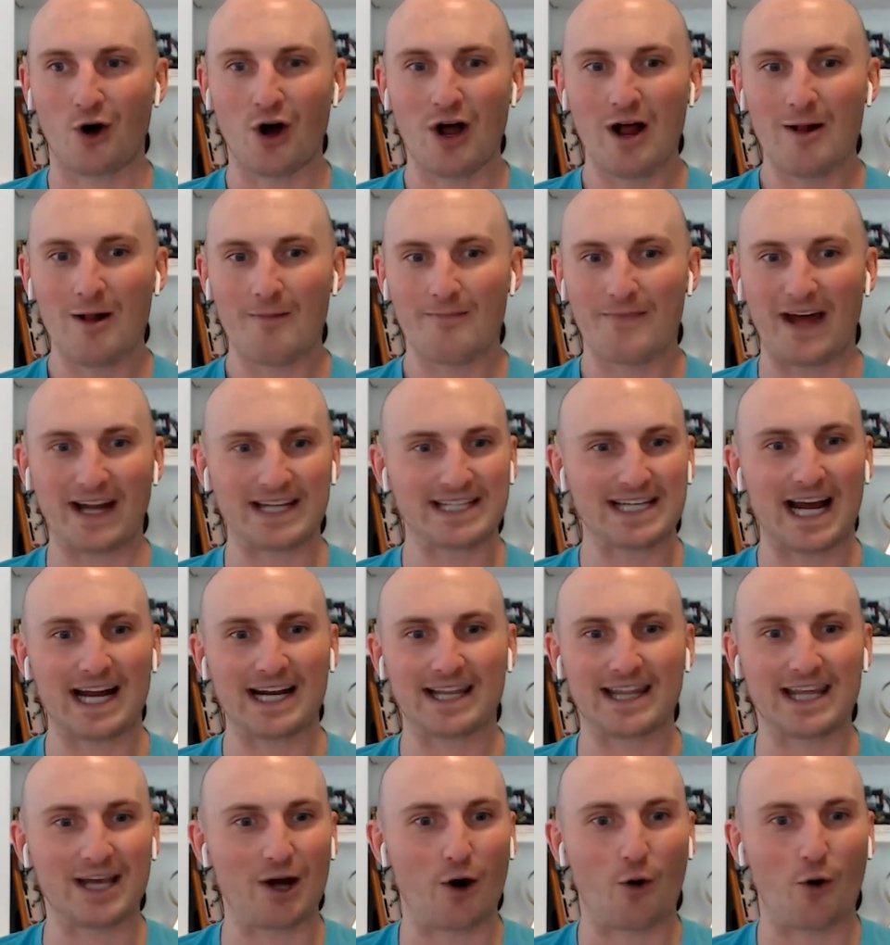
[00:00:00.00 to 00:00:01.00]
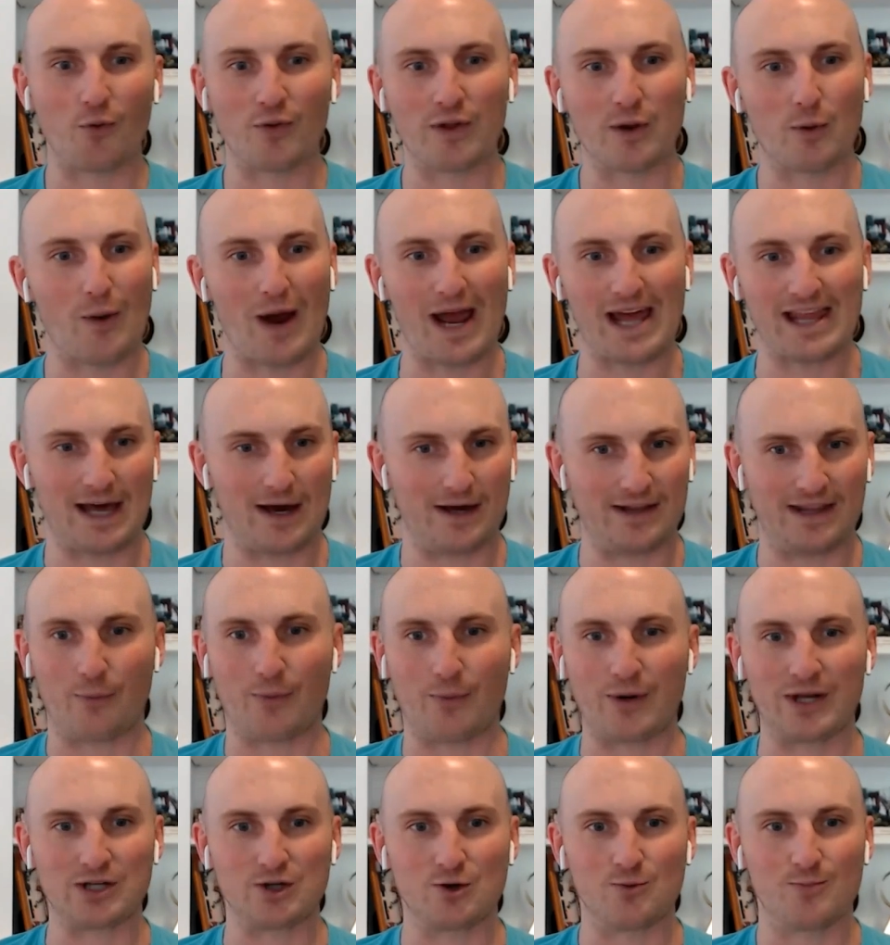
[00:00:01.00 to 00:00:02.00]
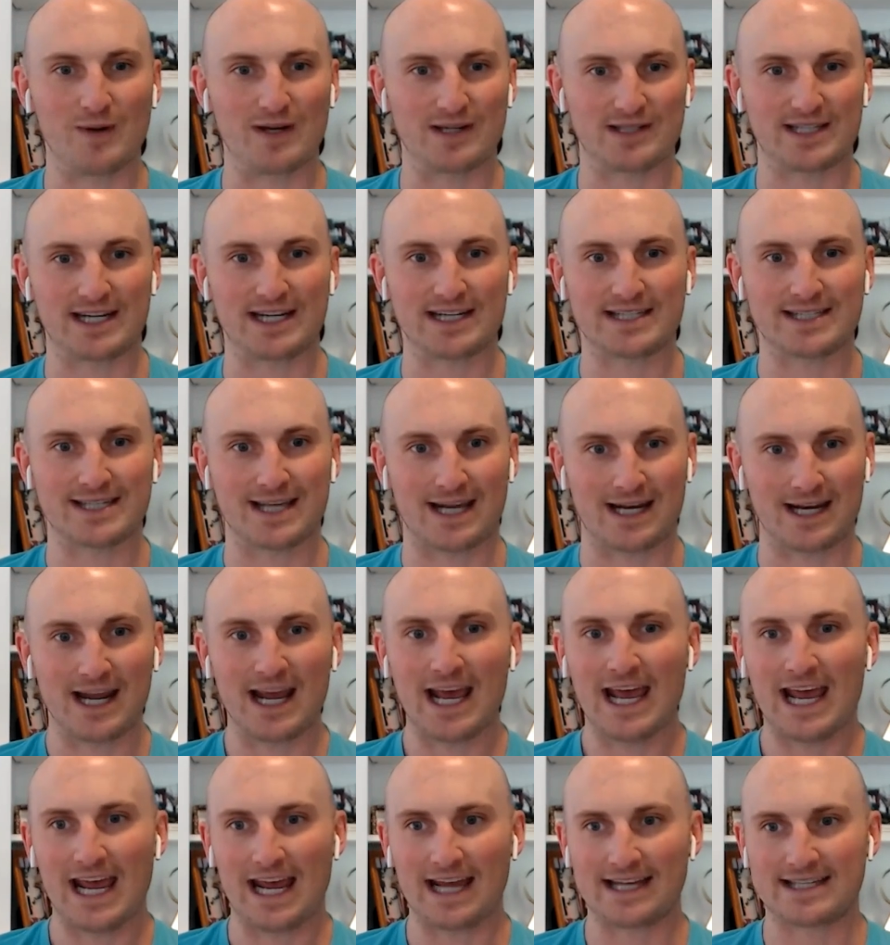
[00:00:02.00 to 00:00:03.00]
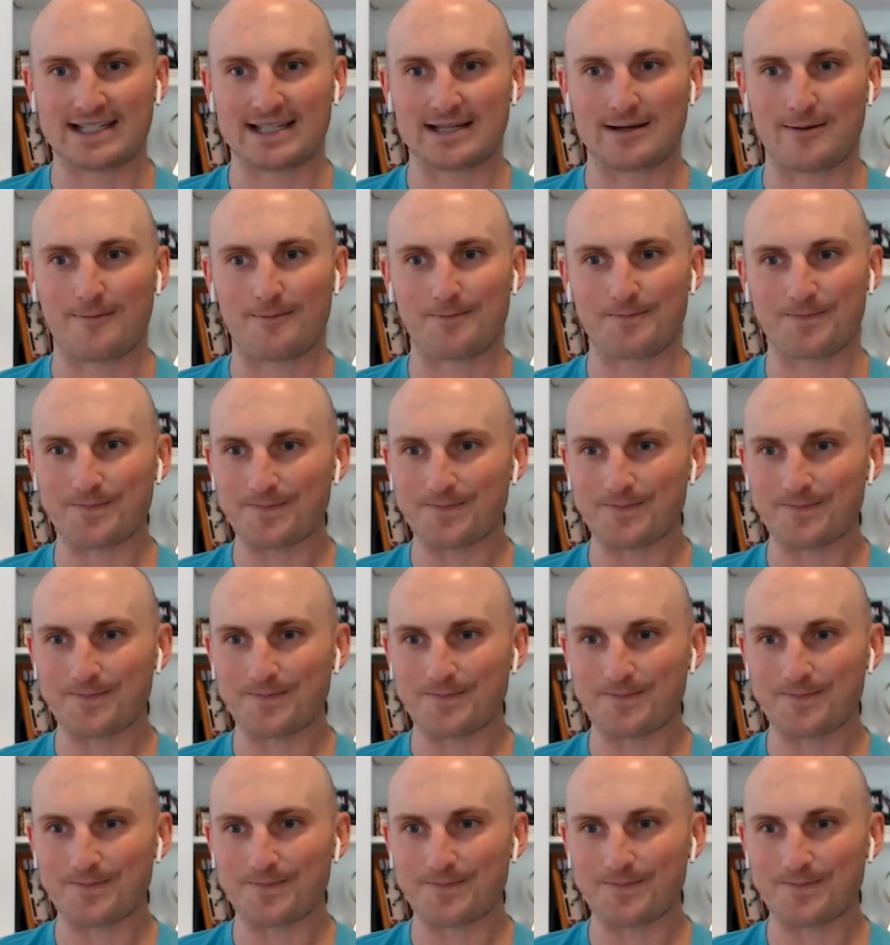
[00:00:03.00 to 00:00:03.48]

So that's kind of the only way that, that we do business. And it's